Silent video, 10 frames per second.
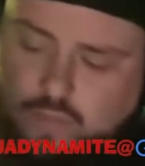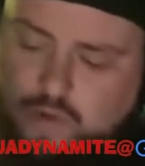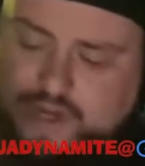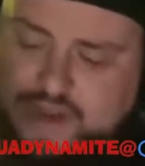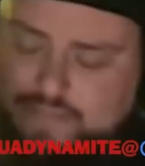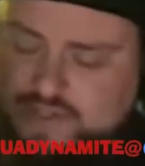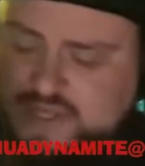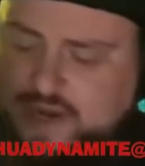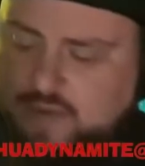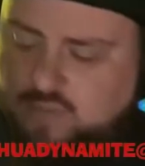we get
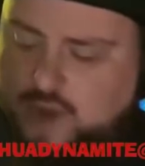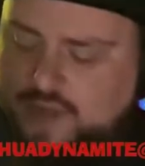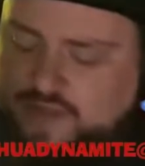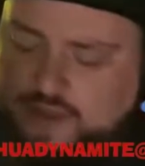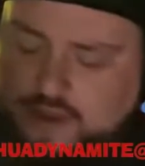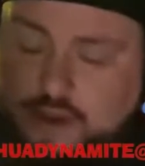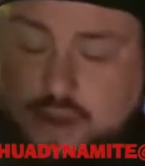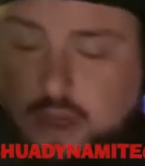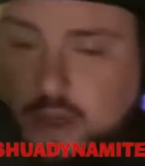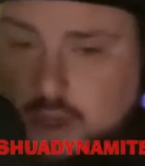presented with
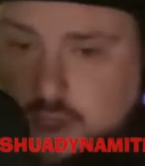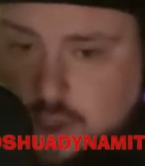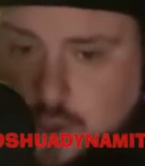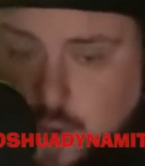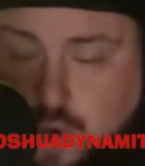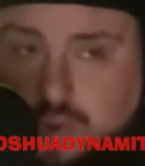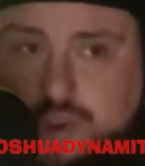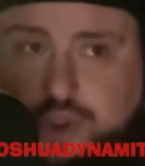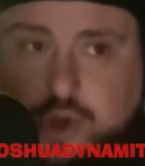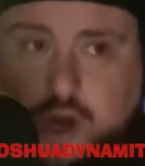
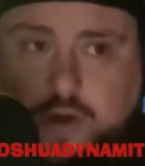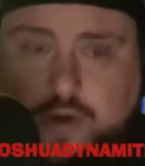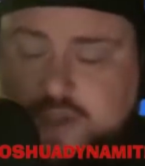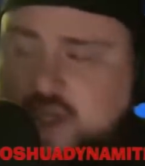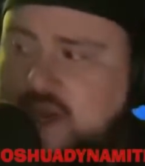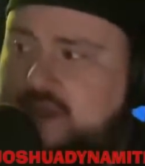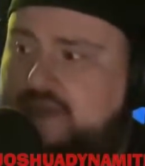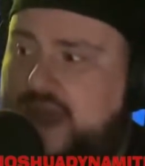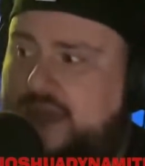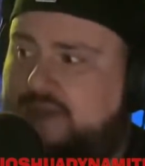new struggles
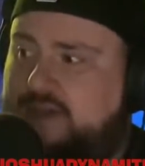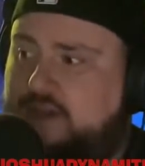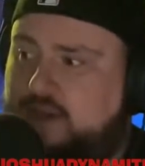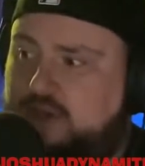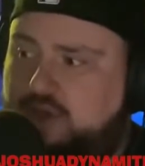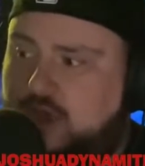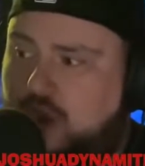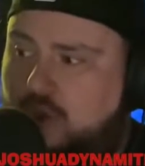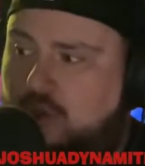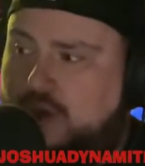that
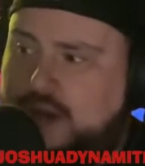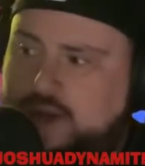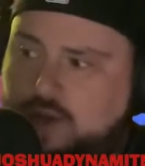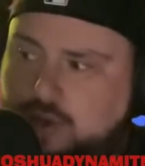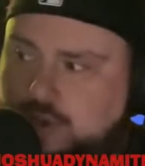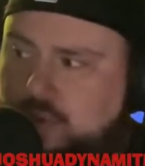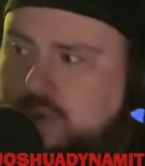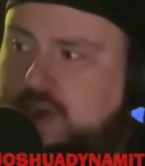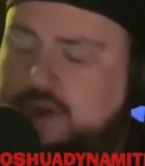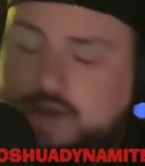don't
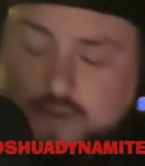include